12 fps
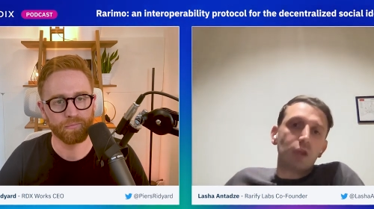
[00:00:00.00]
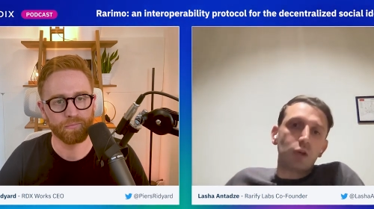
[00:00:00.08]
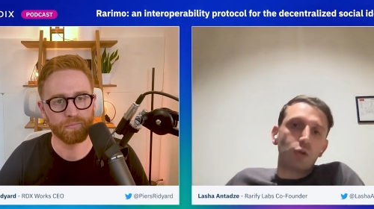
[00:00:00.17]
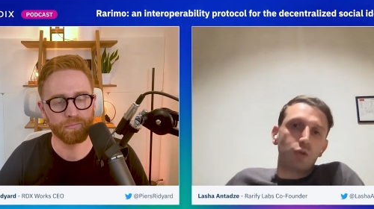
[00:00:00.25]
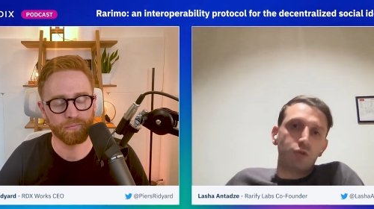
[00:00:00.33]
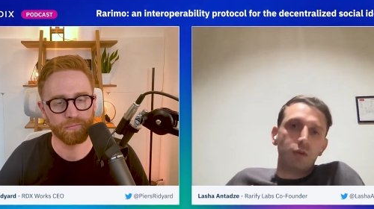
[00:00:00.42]

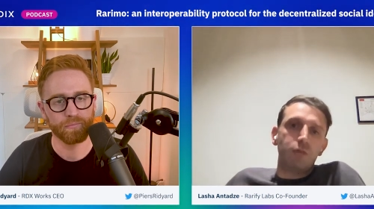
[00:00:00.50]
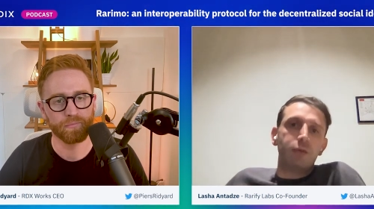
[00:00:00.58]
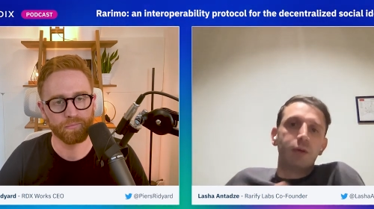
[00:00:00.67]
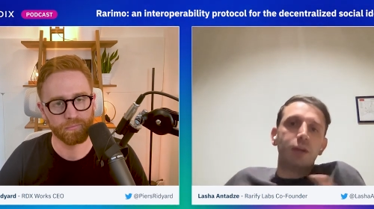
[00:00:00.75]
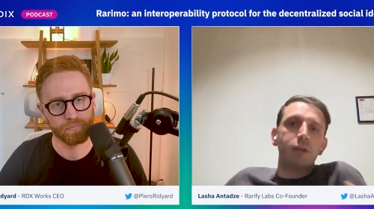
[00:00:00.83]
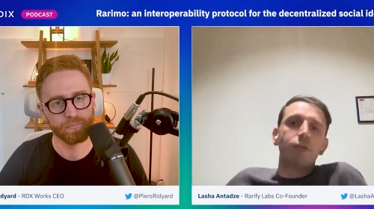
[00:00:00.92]
Speaker 1: across
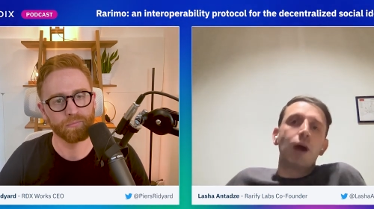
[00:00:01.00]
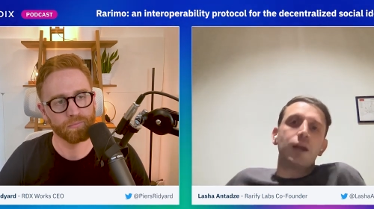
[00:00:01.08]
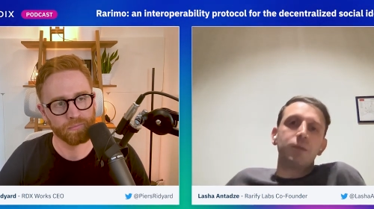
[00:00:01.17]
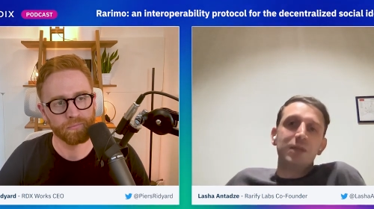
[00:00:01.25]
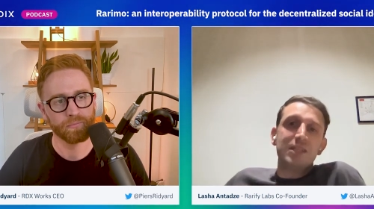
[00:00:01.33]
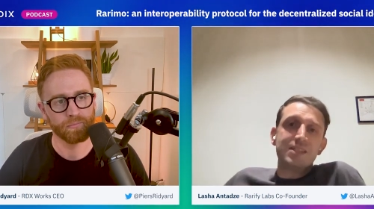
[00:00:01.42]
different
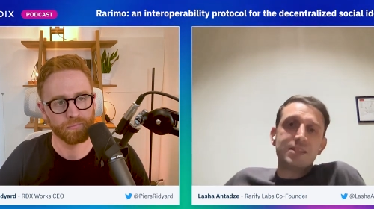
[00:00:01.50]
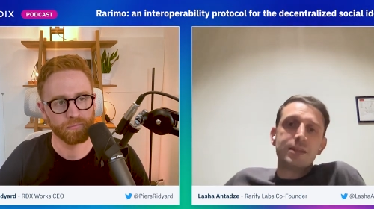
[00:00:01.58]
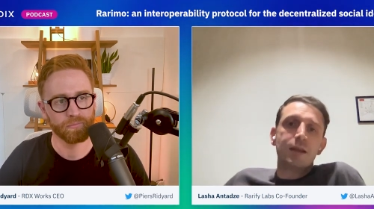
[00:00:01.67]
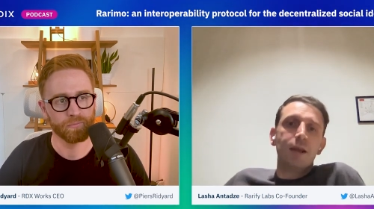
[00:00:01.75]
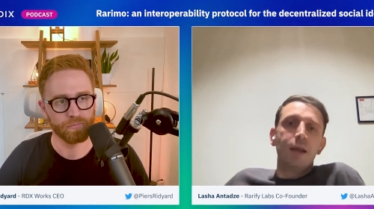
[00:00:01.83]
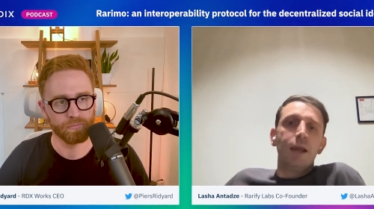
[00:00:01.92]

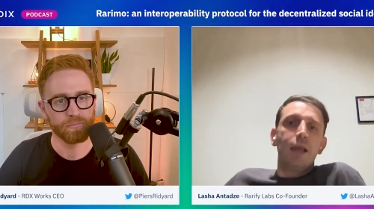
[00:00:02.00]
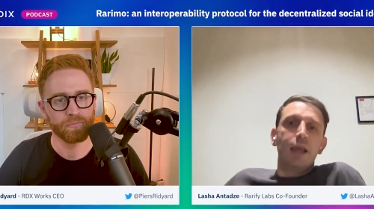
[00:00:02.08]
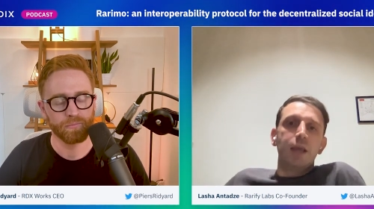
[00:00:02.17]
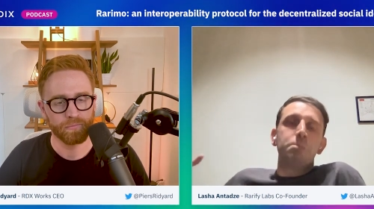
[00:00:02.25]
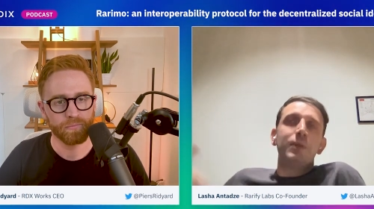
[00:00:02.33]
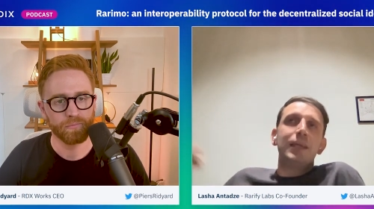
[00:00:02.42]
environments
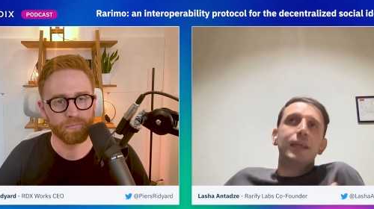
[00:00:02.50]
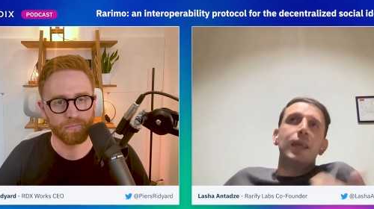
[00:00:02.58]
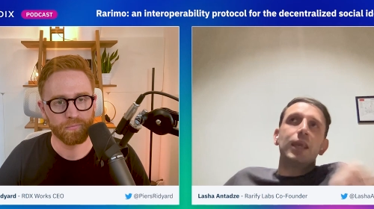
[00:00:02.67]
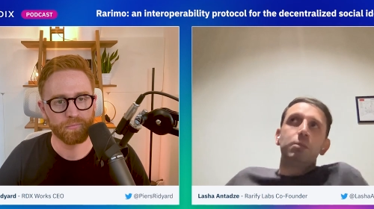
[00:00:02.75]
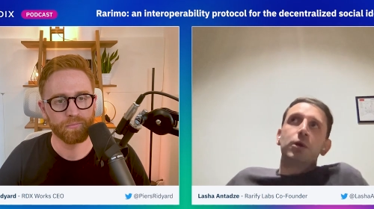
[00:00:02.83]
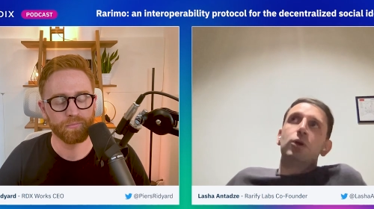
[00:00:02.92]
and being
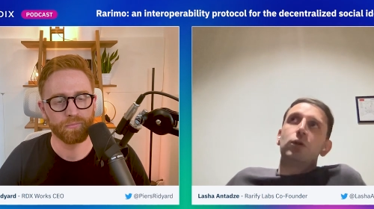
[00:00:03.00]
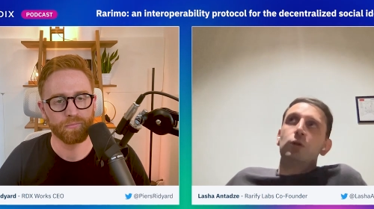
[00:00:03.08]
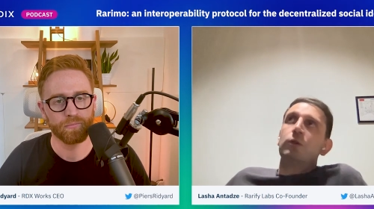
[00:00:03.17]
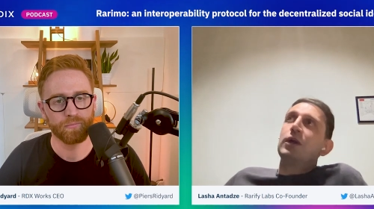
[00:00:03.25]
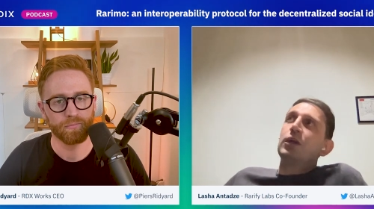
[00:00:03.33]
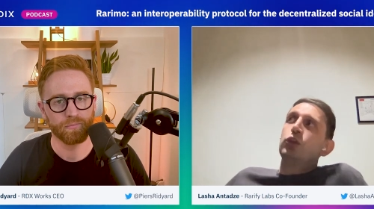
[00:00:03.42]

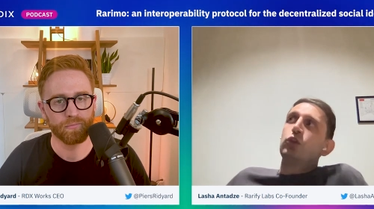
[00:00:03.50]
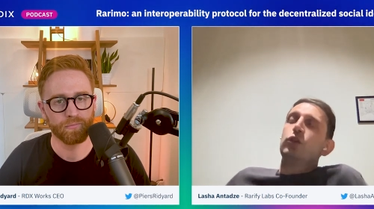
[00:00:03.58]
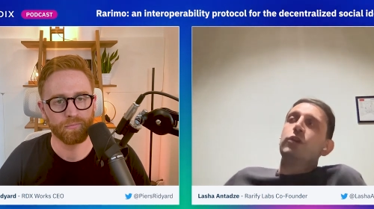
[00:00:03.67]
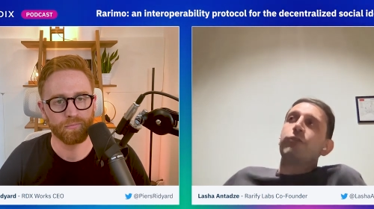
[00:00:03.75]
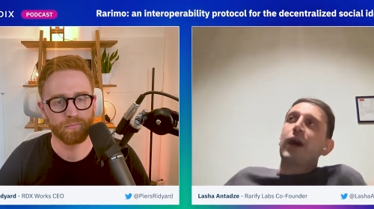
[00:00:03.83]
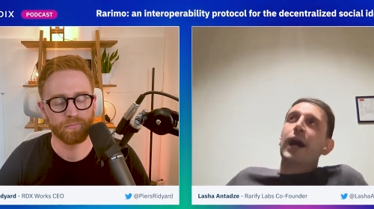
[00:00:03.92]
able to
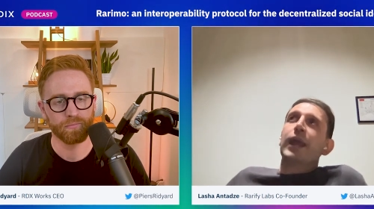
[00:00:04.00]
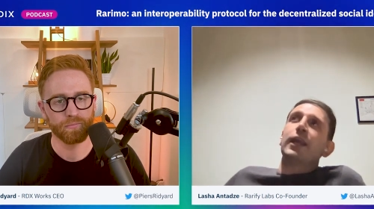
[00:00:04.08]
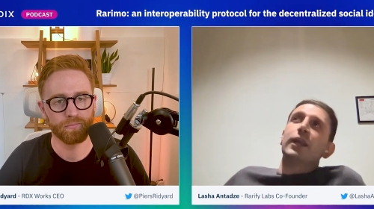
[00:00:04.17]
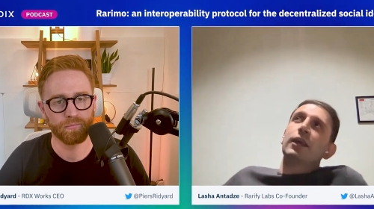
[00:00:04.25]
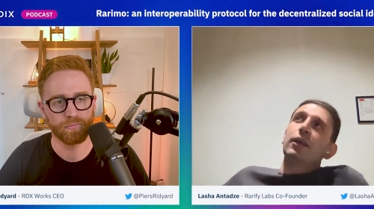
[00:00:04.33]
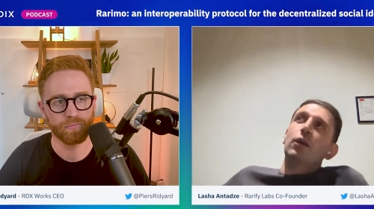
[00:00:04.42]

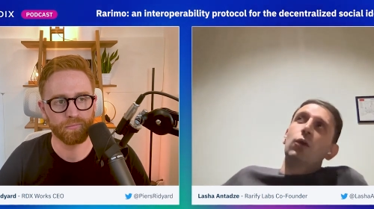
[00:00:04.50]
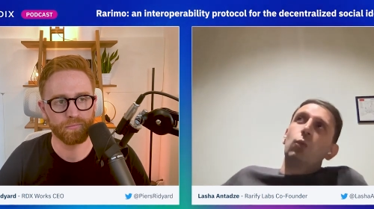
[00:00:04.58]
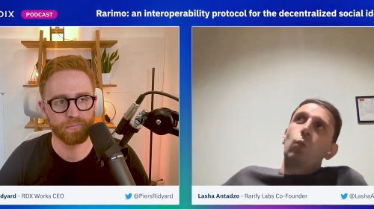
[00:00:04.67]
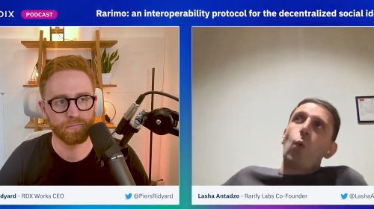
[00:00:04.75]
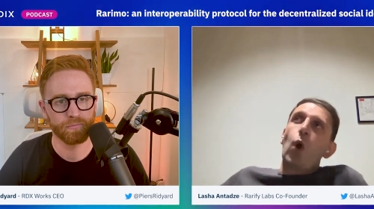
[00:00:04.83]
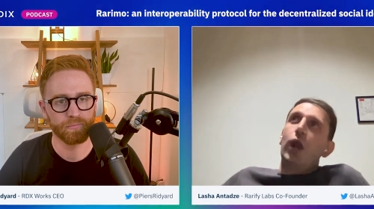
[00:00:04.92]
define
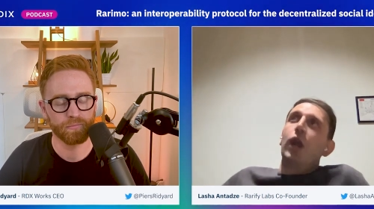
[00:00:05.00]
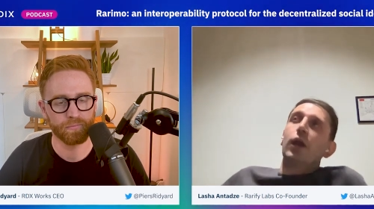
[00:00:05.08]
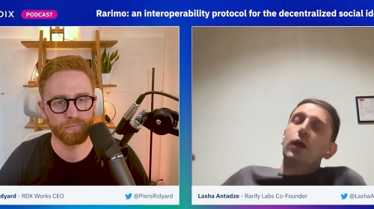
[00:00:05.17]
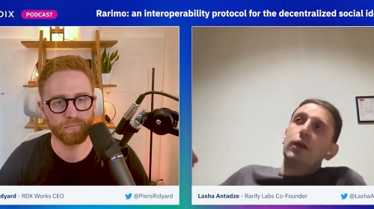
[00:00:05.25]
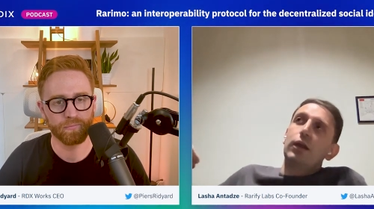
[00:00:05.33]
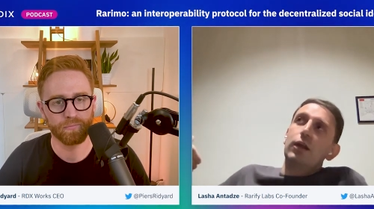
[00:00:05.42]
what
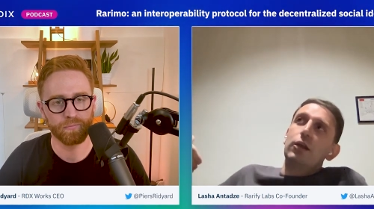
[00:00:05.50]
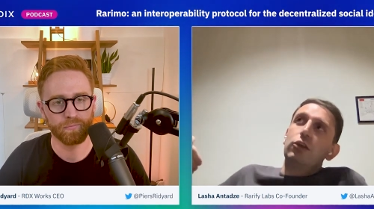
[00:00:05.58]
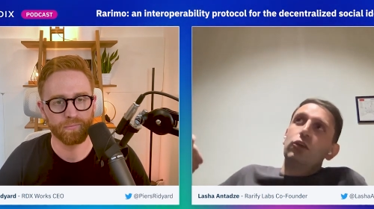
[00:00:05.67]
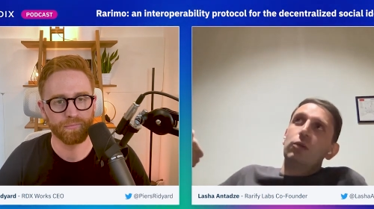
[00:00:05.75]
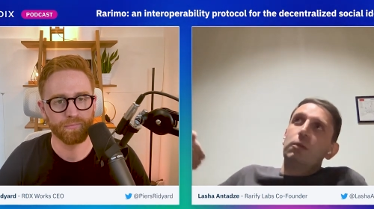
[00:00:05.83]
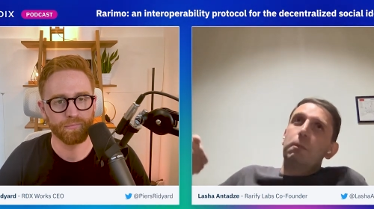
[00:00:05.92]

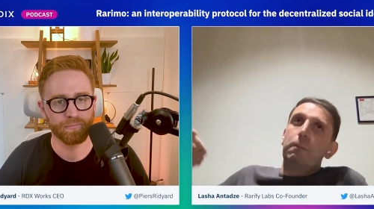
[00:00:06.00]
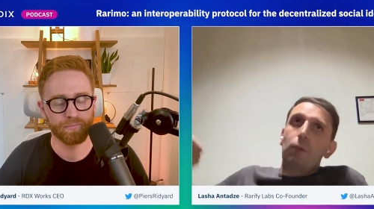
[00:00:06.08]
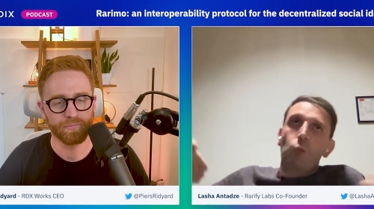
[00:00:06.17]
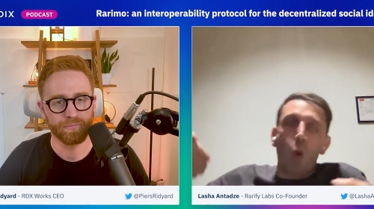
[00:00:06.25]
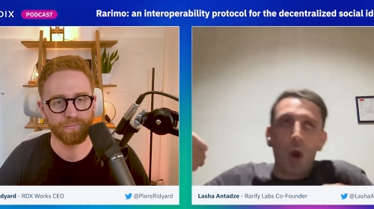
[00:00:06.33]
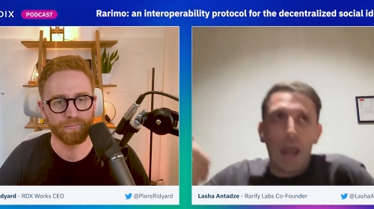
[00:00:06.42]

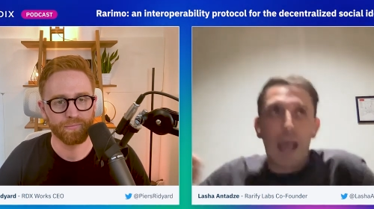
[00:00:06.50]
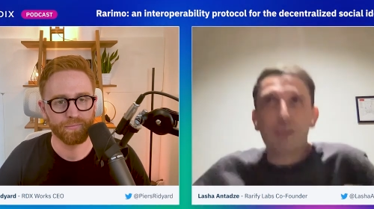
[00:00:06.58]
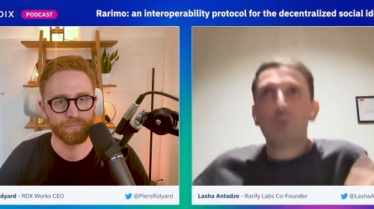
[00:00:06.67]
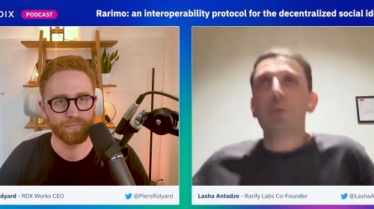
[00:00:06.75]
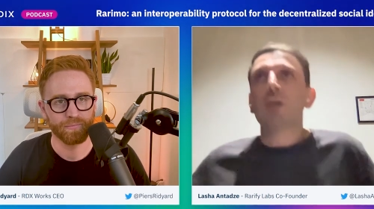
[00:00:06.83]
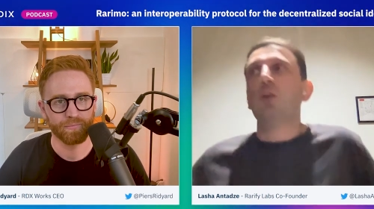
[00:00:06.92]
what
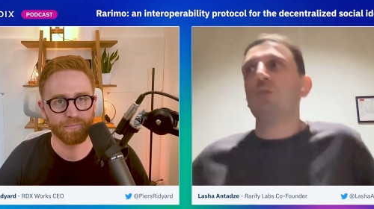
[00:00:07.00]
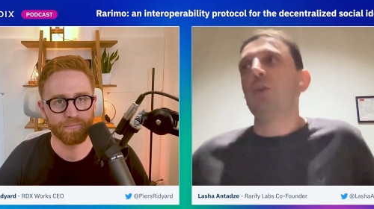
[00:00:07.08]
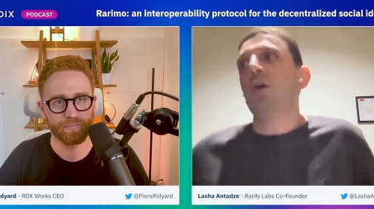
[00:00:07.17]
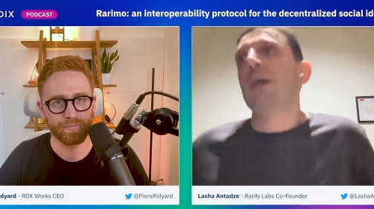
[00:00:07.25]
aspect of your